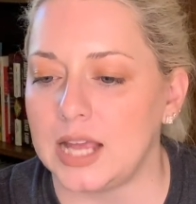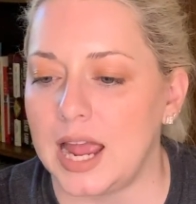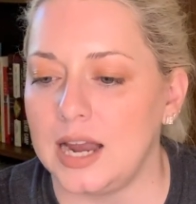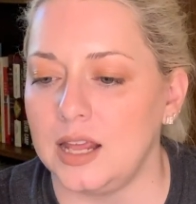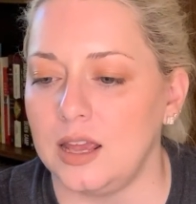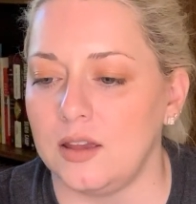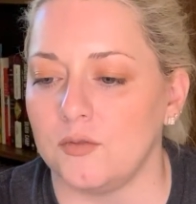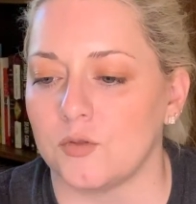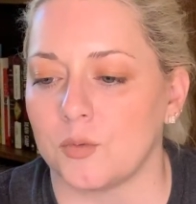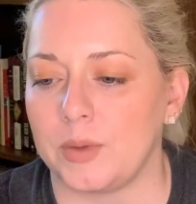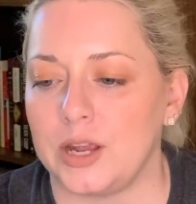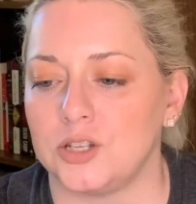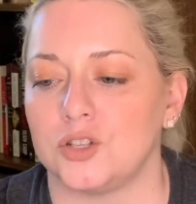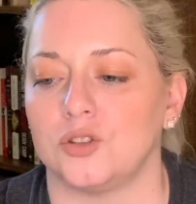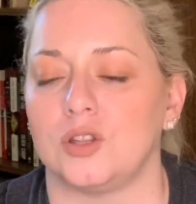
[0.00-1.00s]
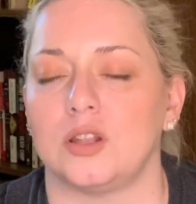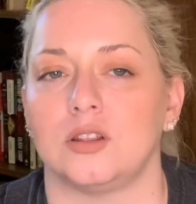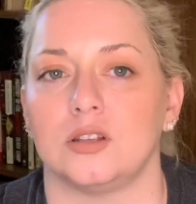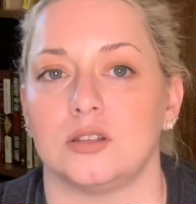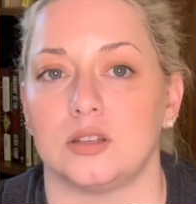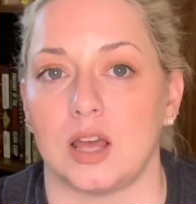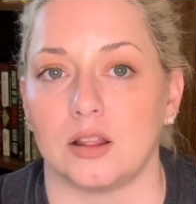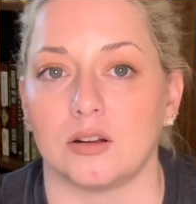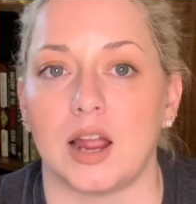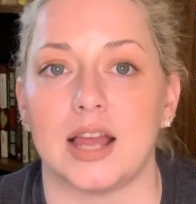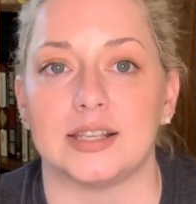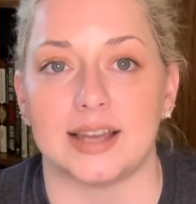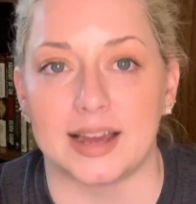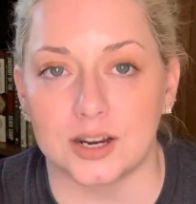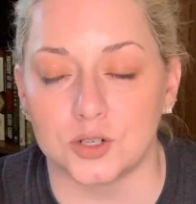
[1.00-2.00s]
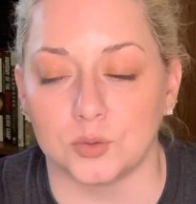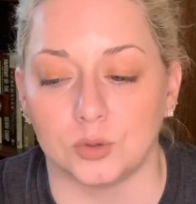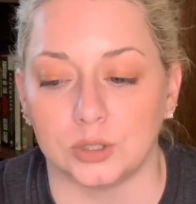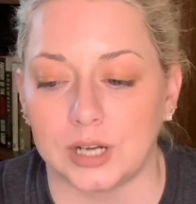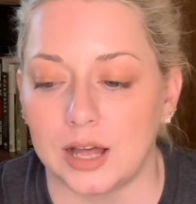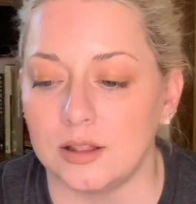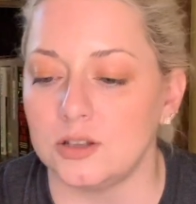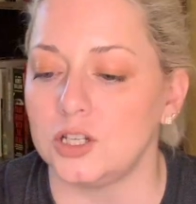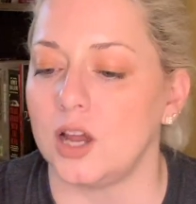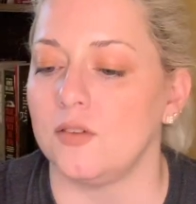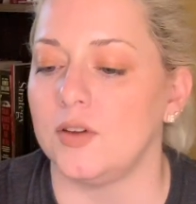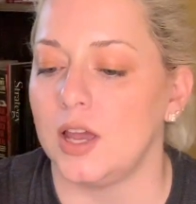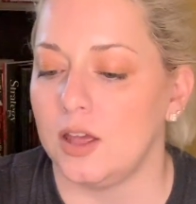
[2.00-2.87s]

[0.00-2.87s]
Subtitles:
any information that the seller has actual knowledge of,